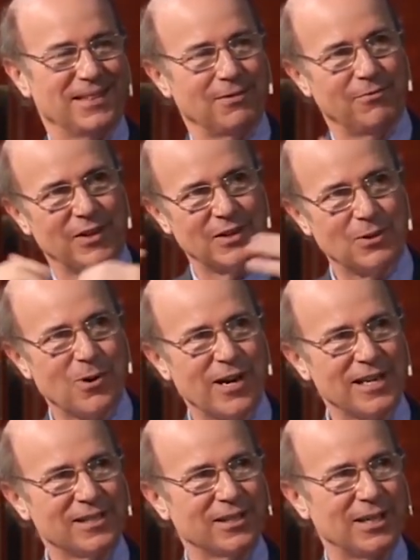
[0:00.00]
very
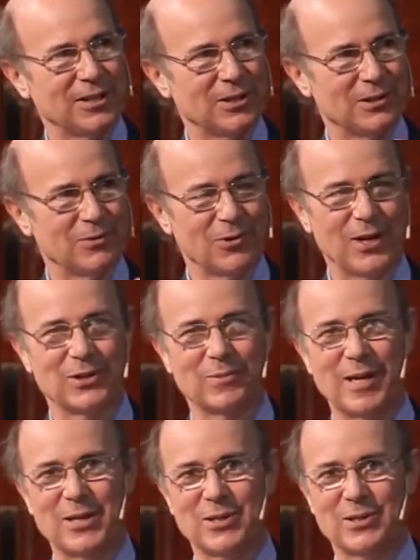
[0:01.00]
wide classes of
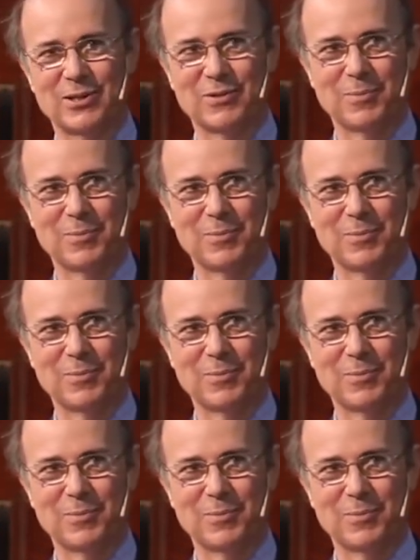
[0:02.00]
transformations of